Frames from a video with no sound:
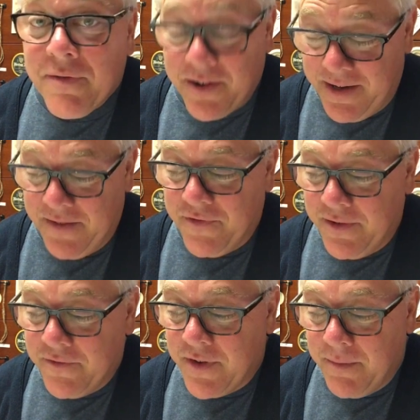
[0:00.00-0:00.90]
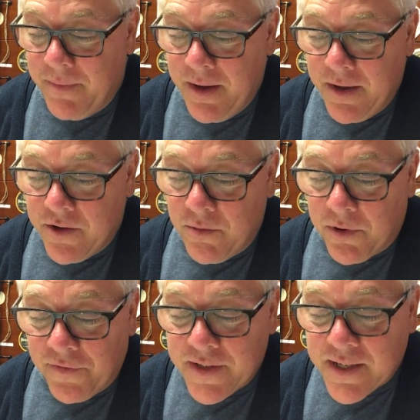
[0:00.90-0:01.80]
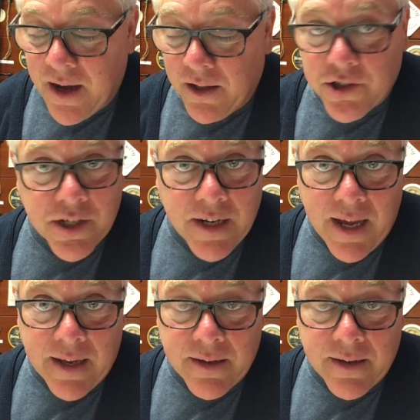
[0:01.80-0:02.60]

very different from humoral physiology